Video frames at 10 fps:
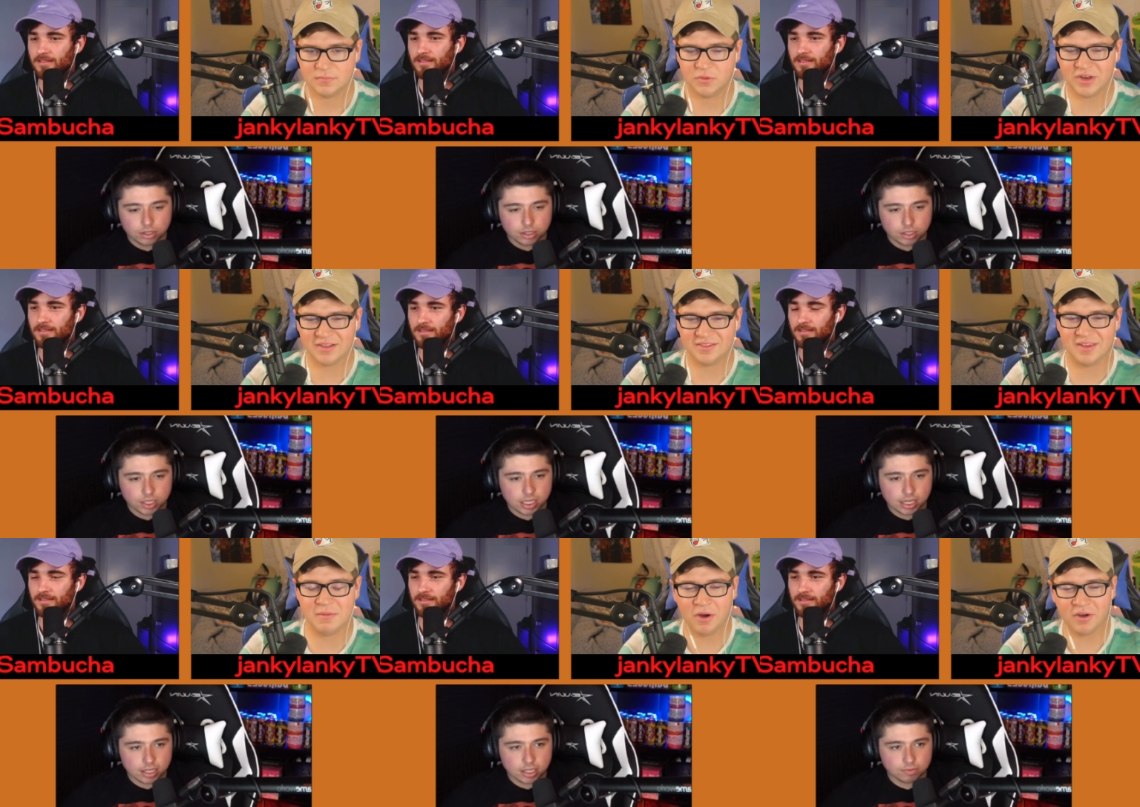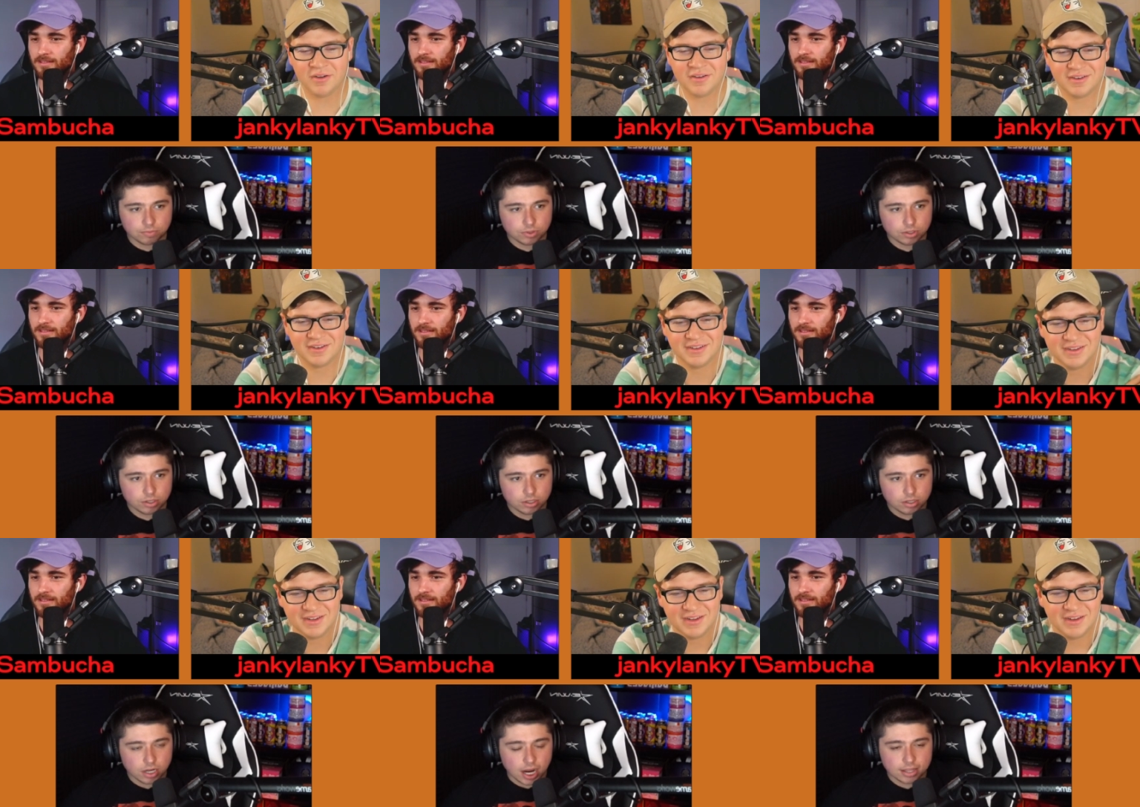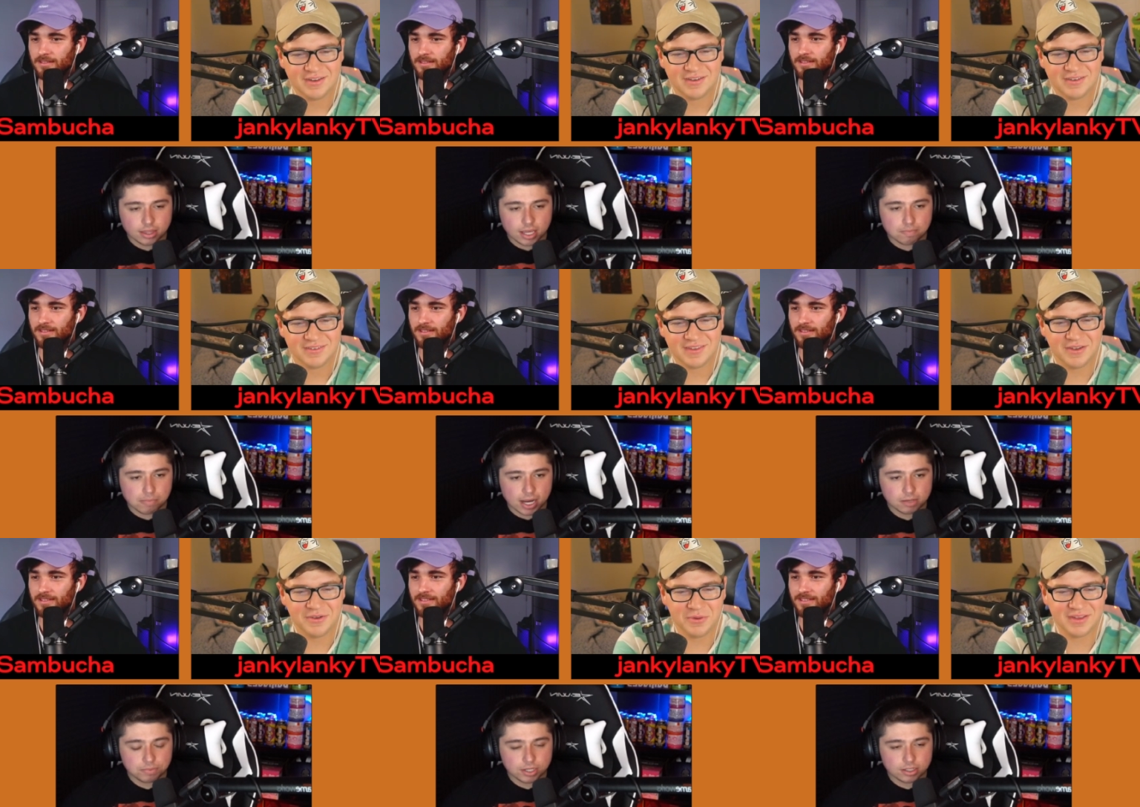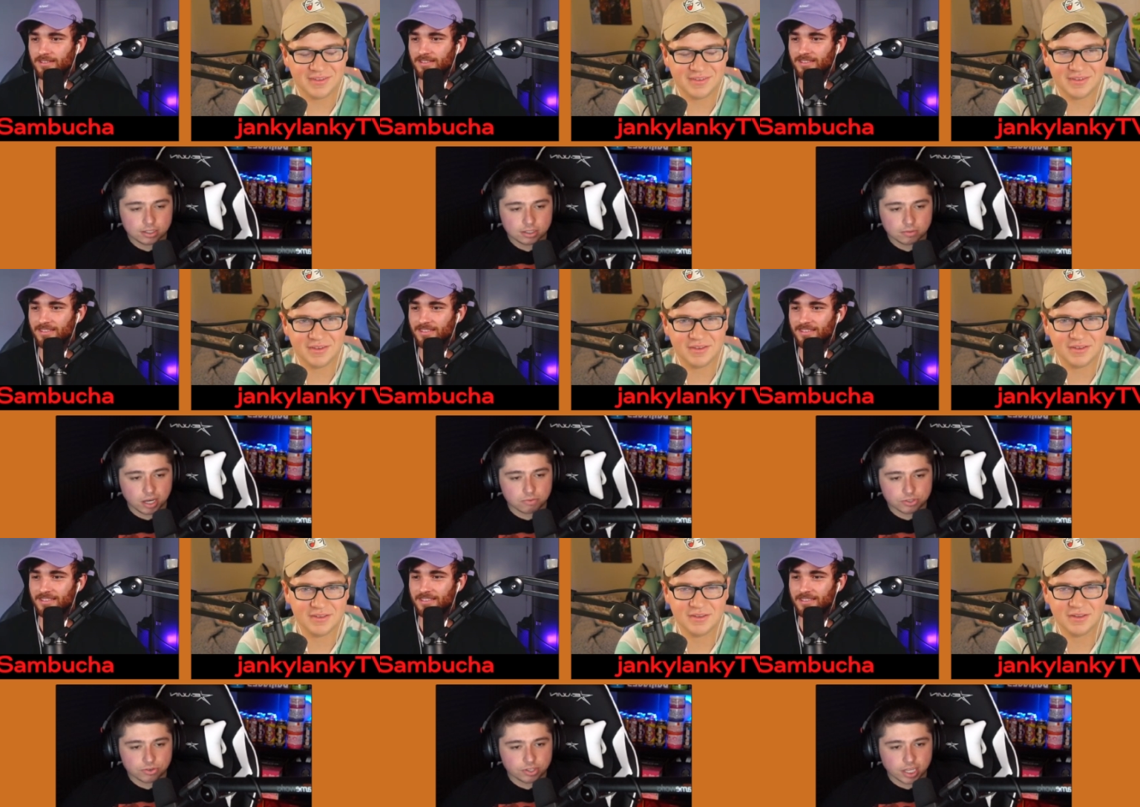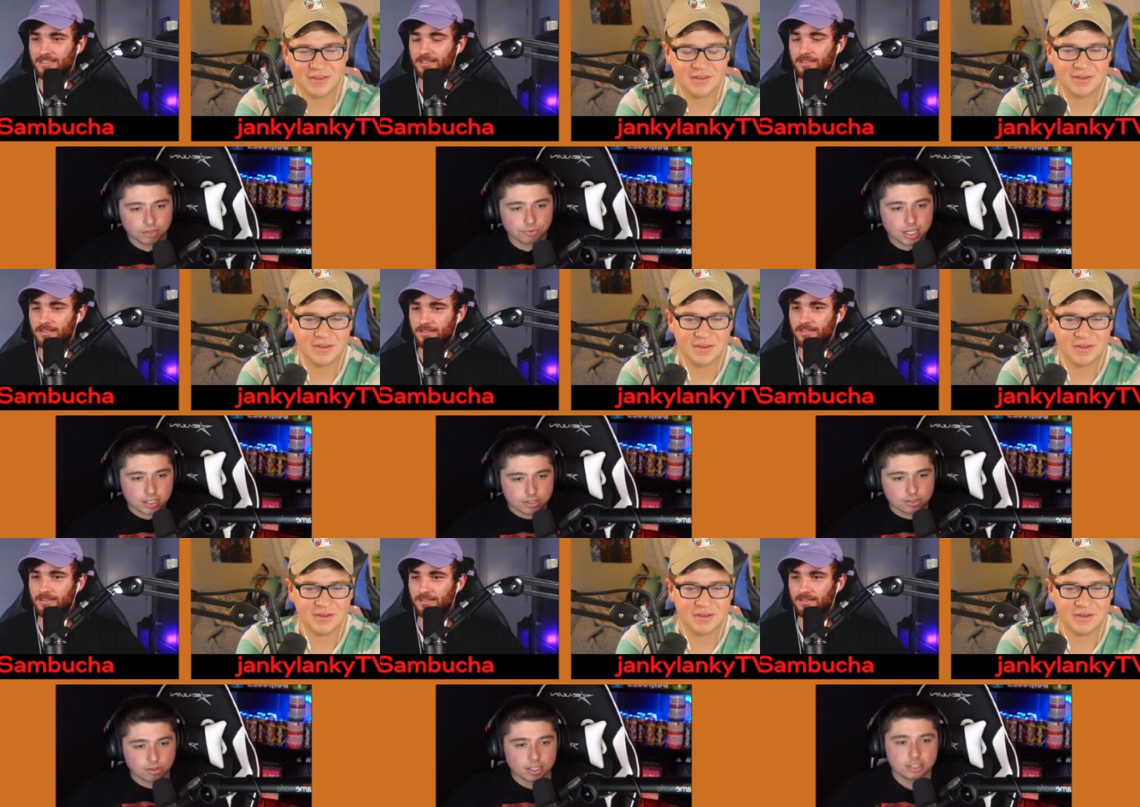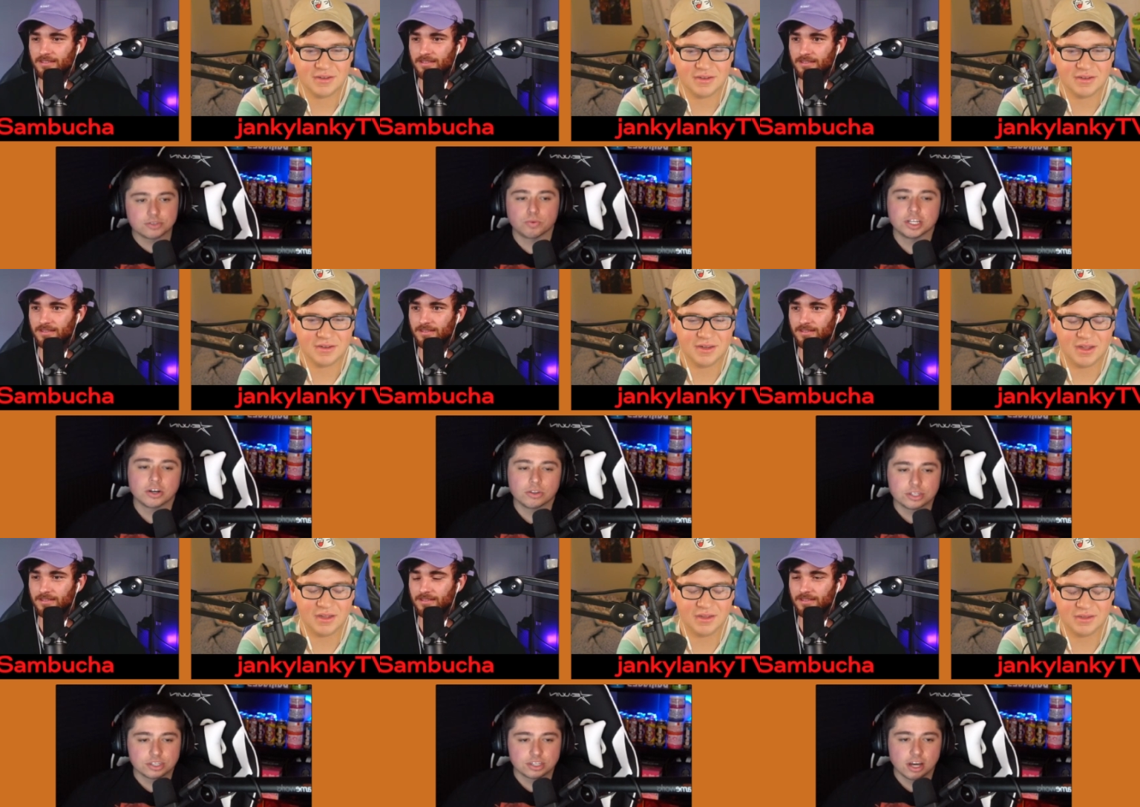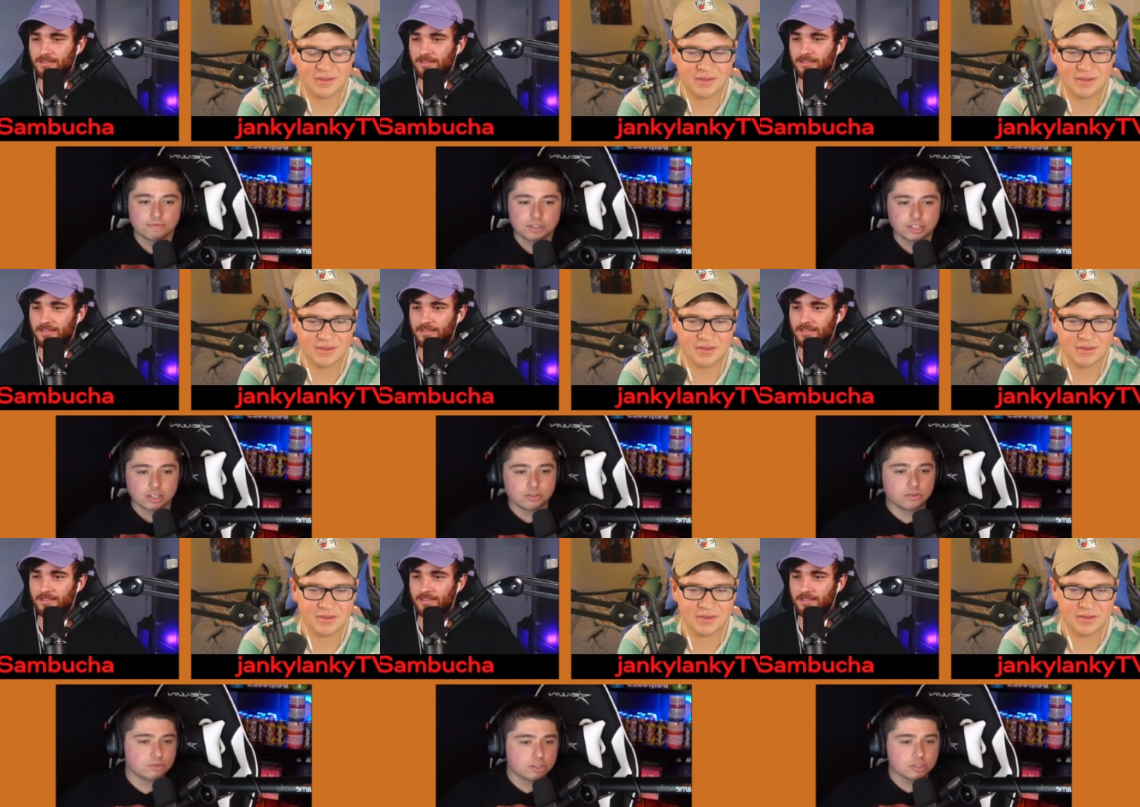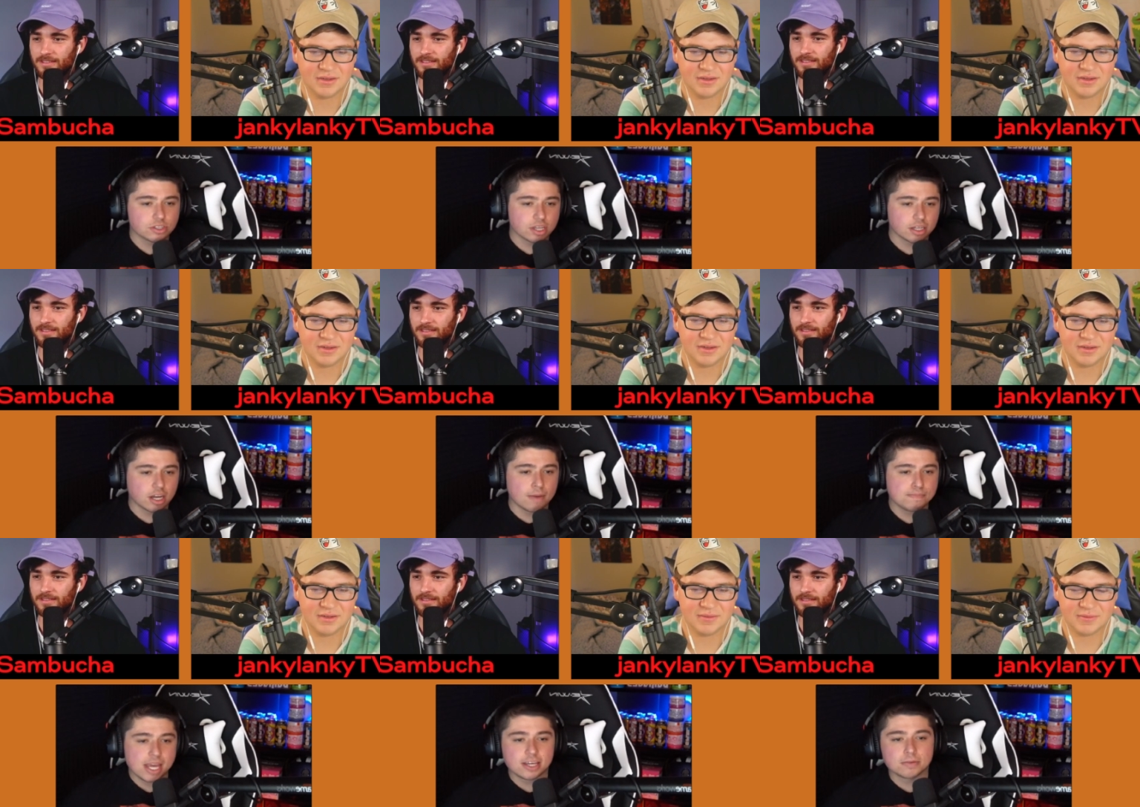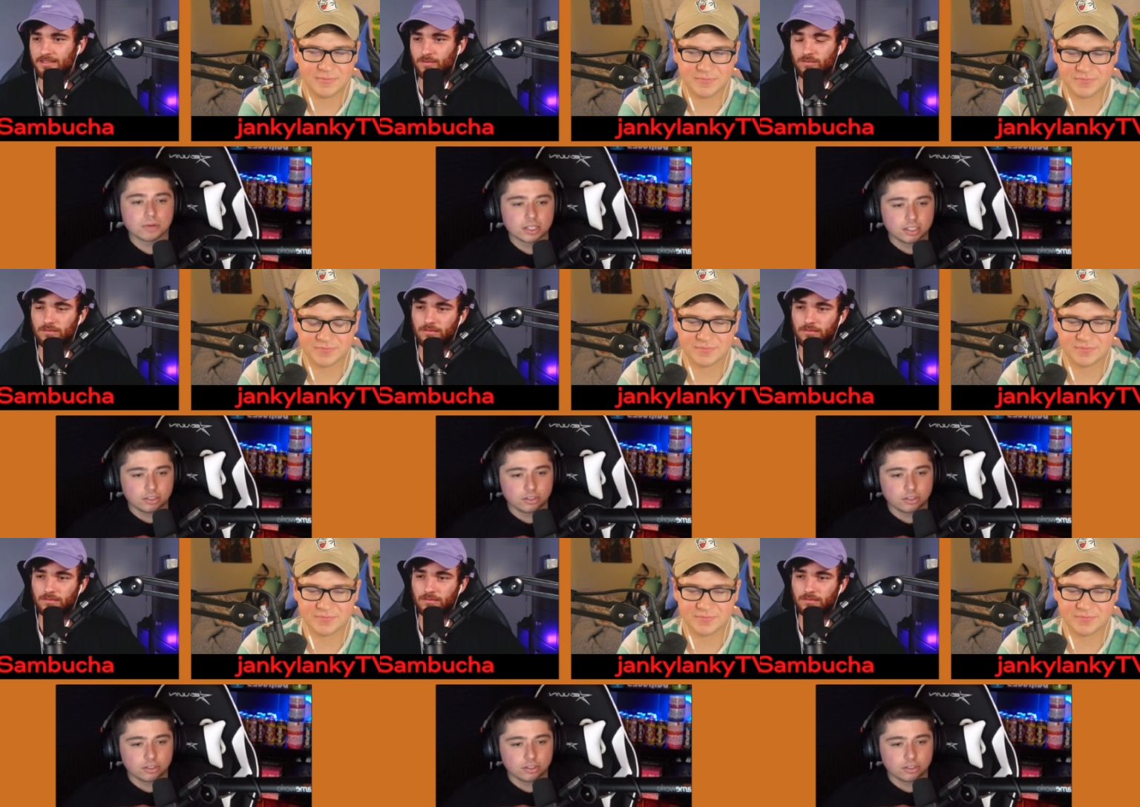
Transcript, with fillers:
Speaker 1: he T he, Martin I, it might have been, it but it was literally like rigged. So like he's winning all this yeah. stuff, and he's like, dude, this is like I'm making money.